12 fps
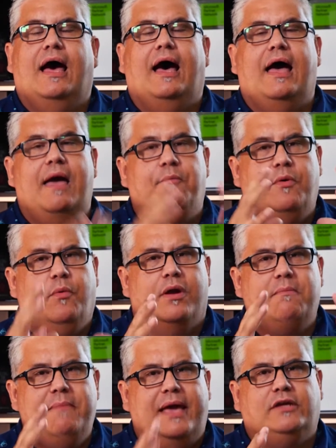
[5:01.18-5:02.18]
And we want
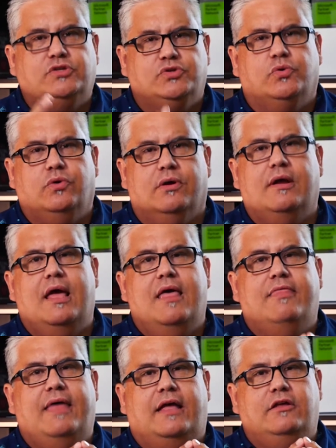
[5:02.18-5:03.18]
to make sure
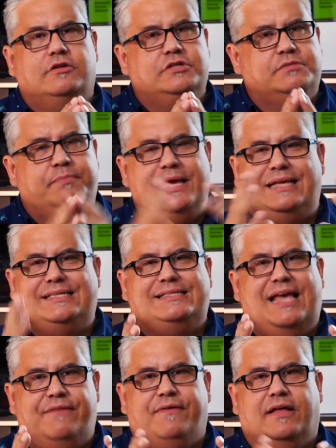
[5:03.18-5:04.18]
that you're just being safe